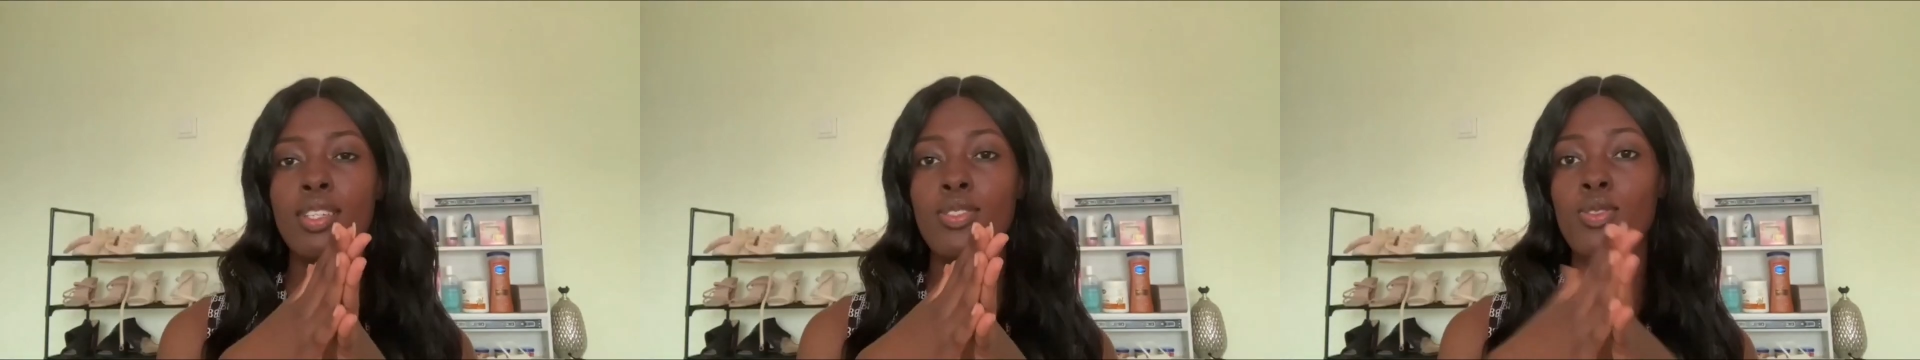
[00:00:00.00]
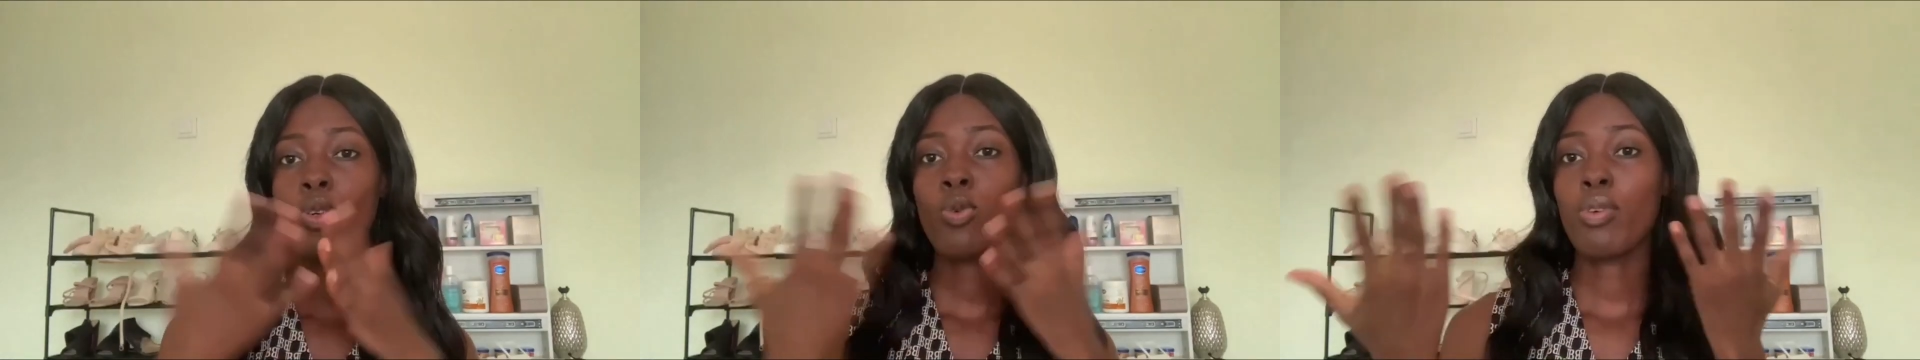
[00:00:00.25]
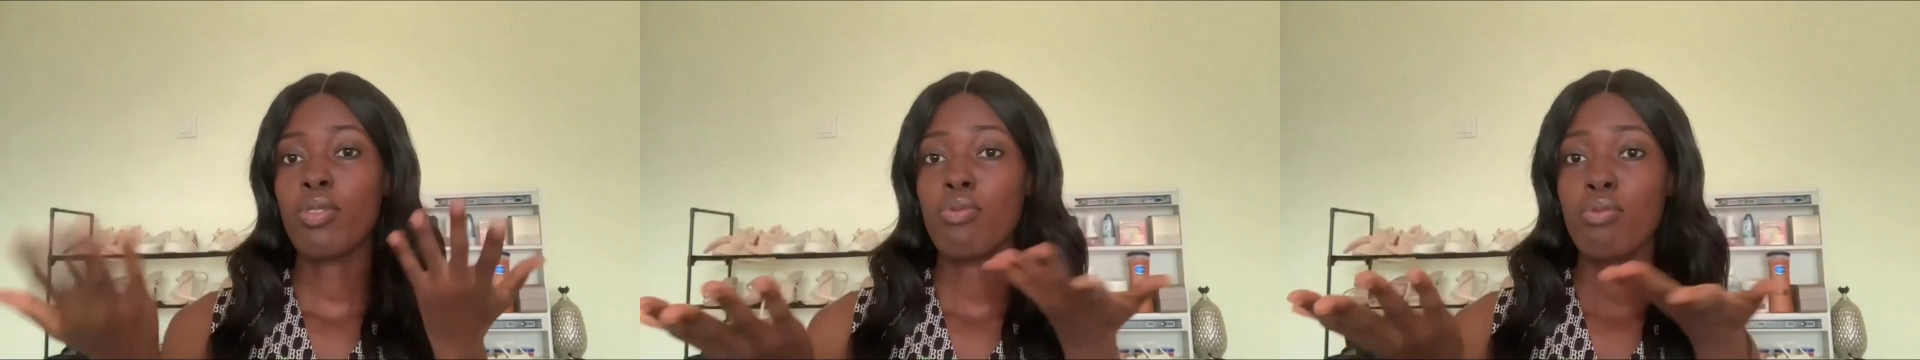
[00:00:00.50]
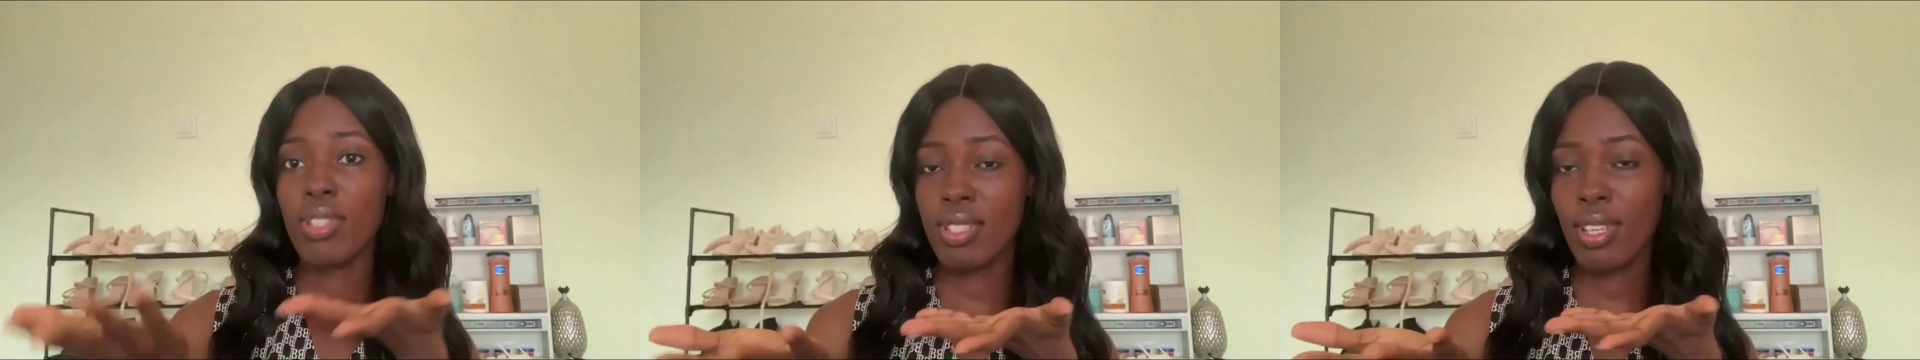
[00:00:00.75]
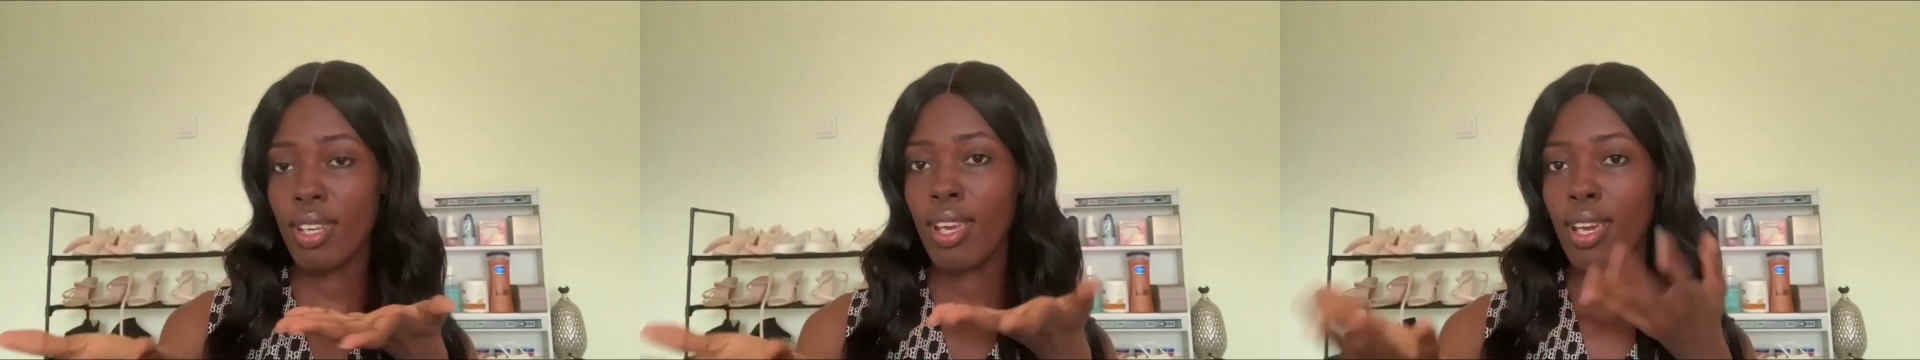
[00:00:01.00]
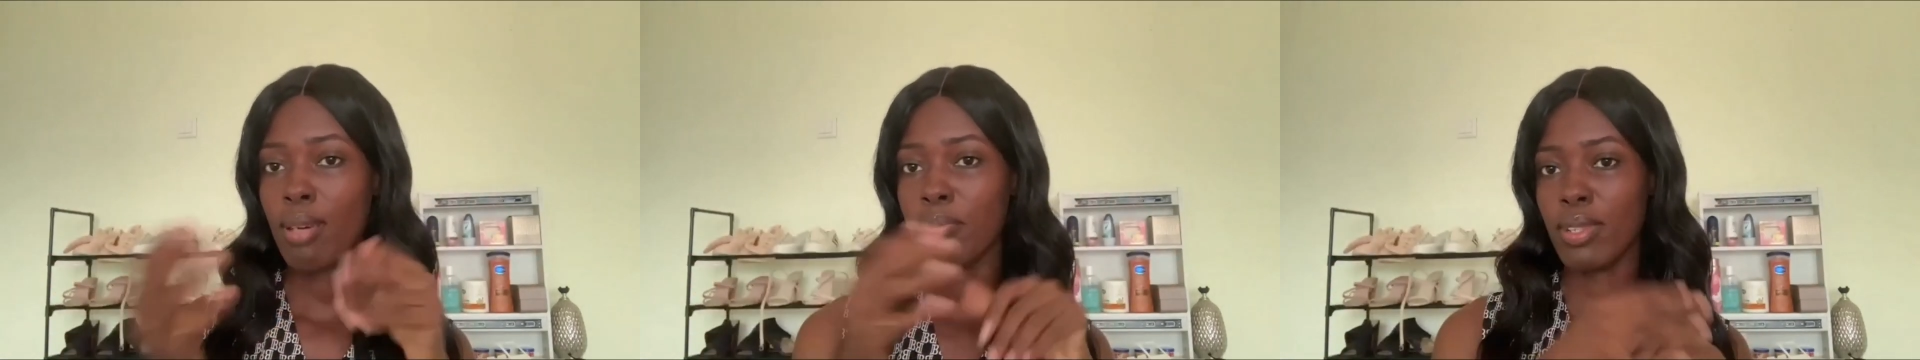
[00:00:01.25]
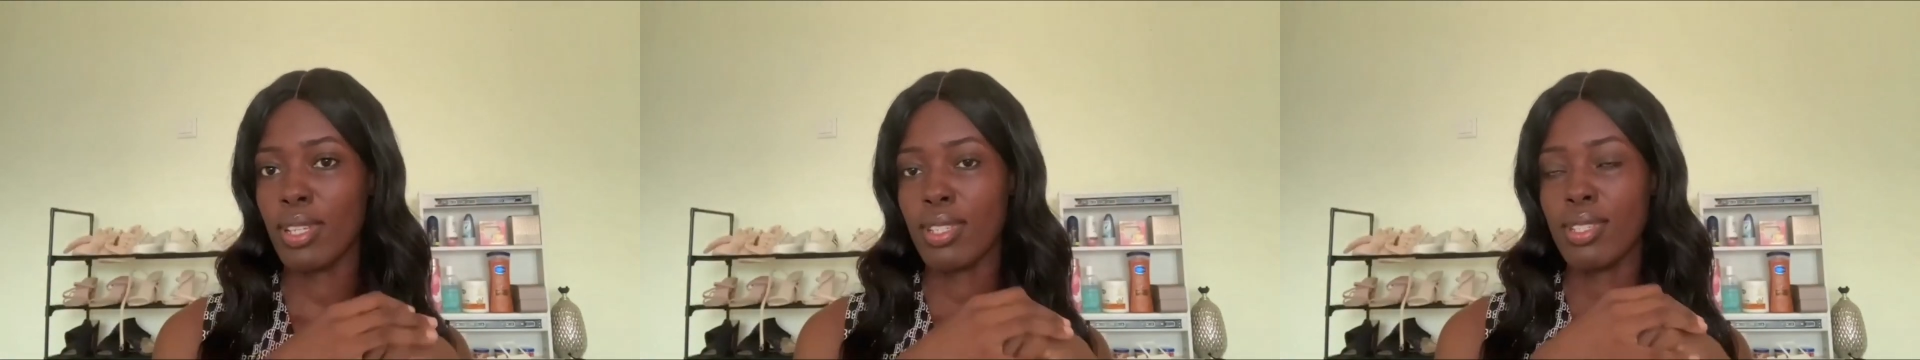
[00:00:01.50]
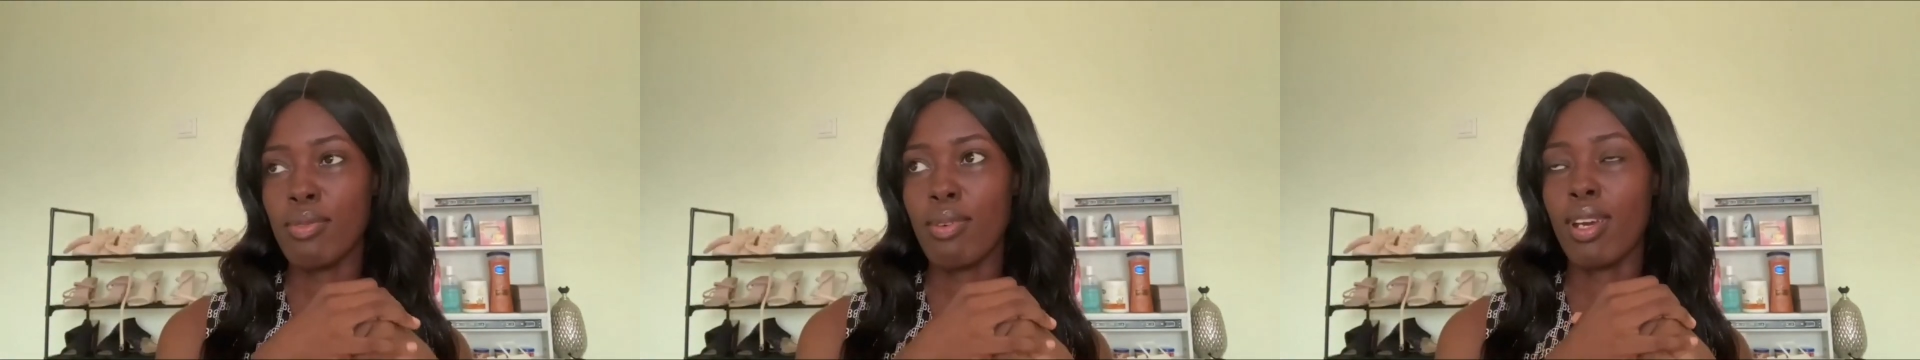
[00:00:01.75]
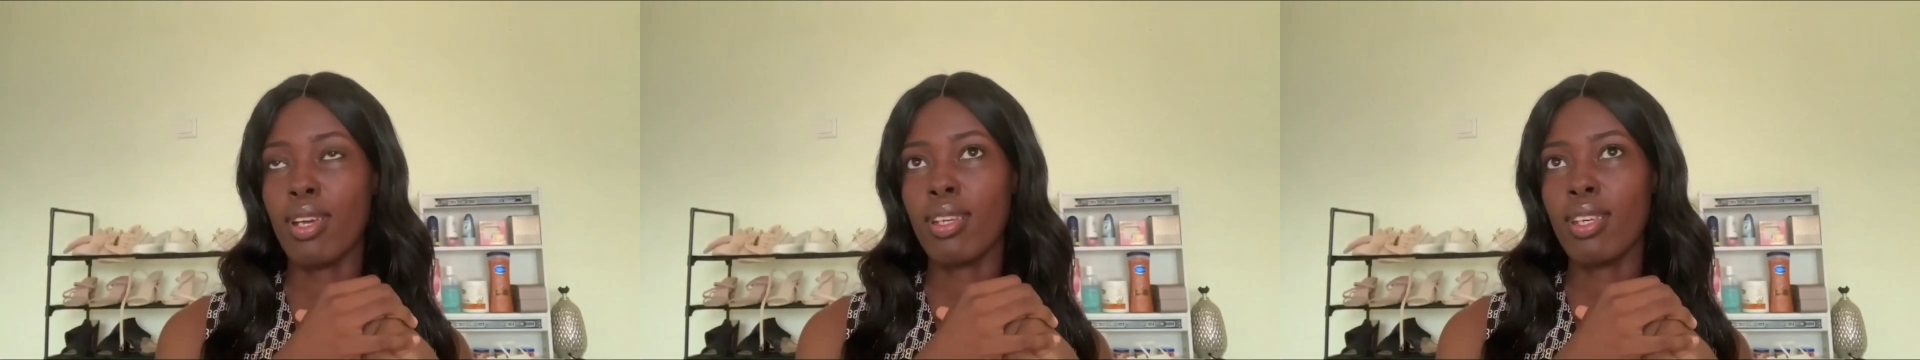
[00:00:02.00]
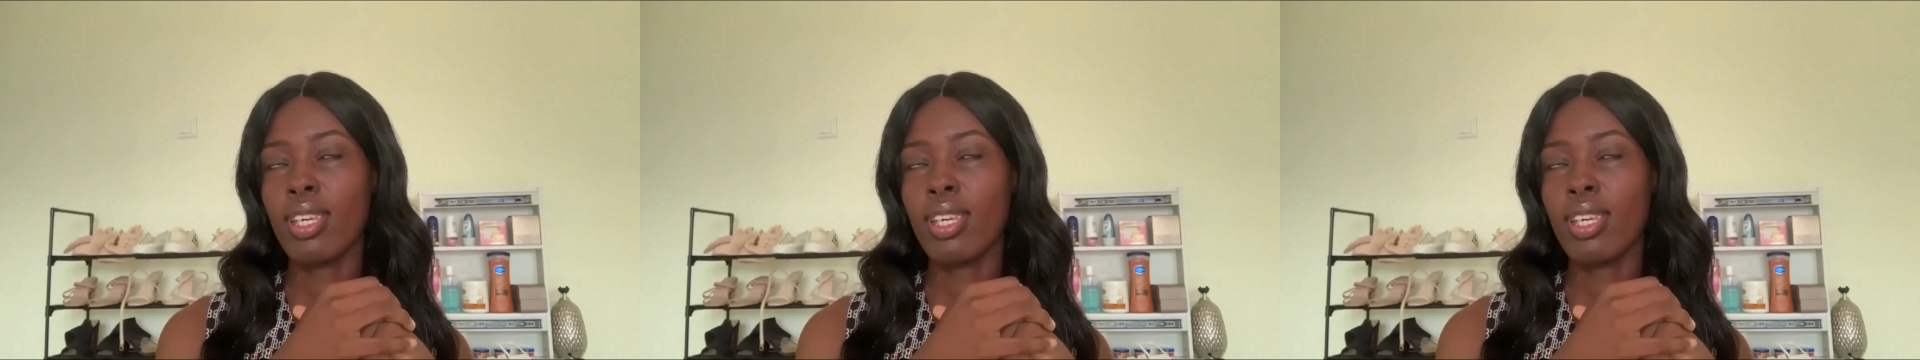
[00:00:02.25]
So with recent happenings, right,